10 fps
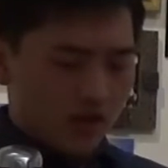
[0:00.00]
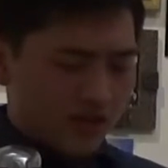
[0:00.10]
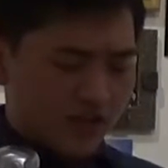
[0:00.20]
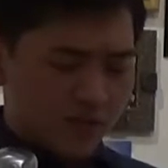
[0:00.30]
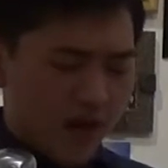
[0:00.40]
A
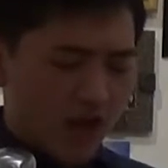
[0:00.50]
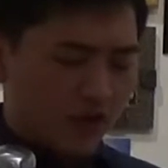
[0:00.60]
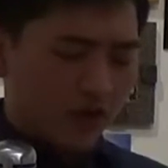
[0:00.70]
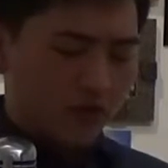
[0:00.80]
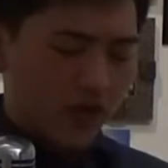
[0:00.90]

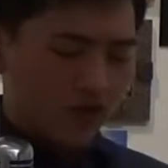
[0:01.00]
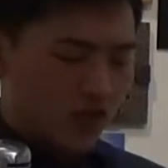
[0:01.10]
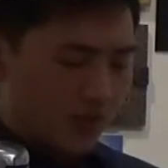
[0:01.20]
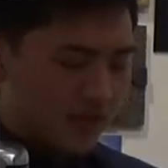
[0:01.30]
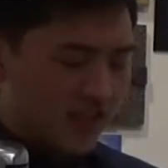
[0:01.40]
smattering of
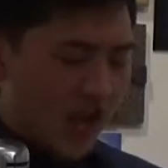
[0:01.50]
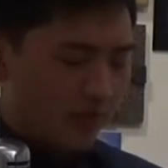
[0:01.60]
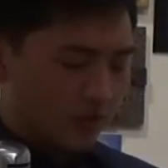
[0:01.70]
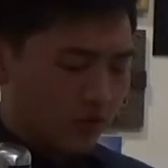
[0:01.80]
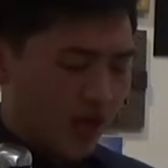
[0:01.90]
raindrops tapped
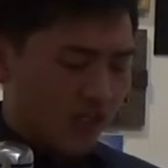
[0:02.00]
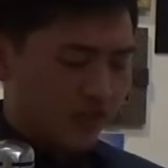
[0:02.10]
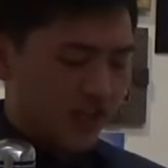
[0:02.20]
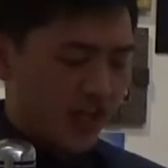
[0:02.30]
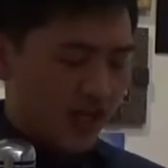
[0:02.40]
the crown of
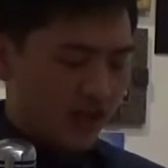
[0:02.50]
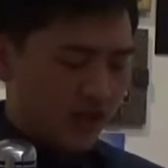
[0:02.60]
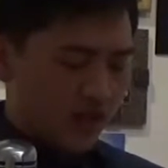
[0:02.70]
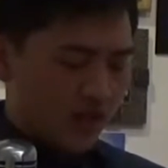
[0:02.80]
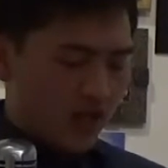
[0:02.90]
his head,
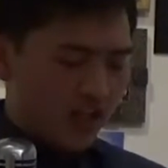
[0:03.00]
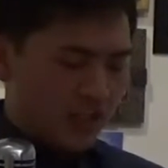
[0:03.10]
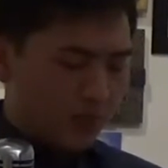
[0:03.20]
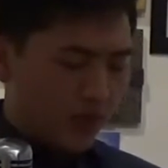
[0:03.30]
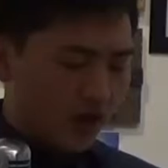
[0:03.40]
and he
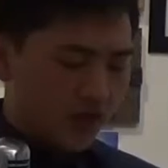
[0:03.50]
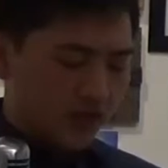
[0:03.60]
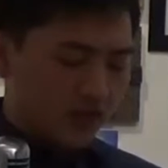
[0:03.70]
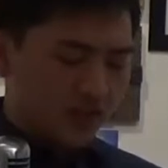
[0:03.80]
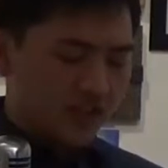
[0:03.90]
peered
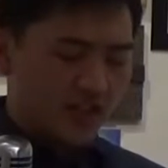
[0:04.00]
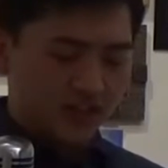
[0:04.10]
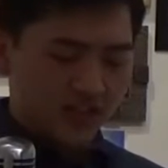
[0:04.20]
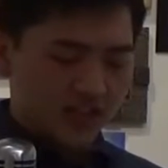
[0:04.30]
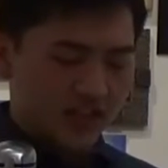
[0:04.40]
into the
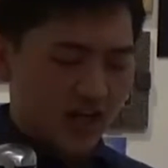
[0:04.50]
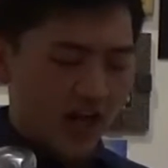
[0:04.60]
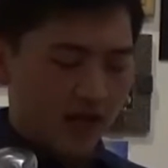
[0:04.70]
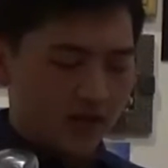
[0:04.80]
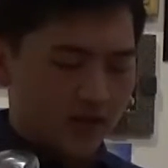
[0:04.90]
sunlit sky.